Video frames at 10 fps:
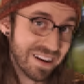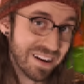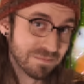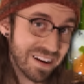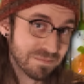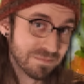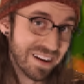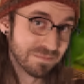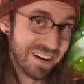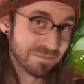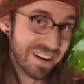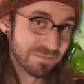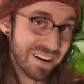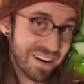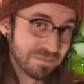saves me time and
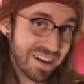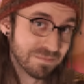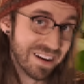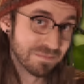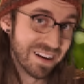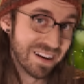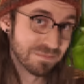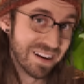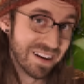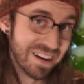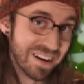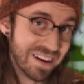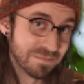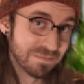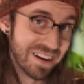stress because of its quick and easy
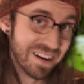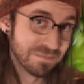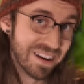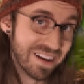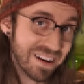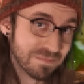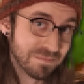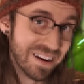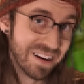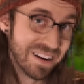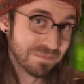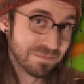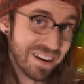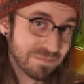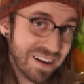recipes, including 20-minute meals,
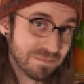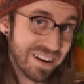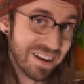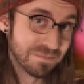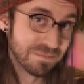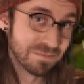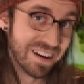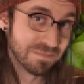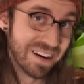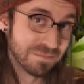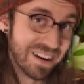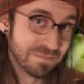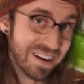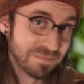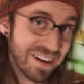easy cleanup, and low
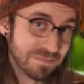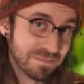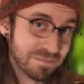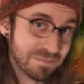prep options.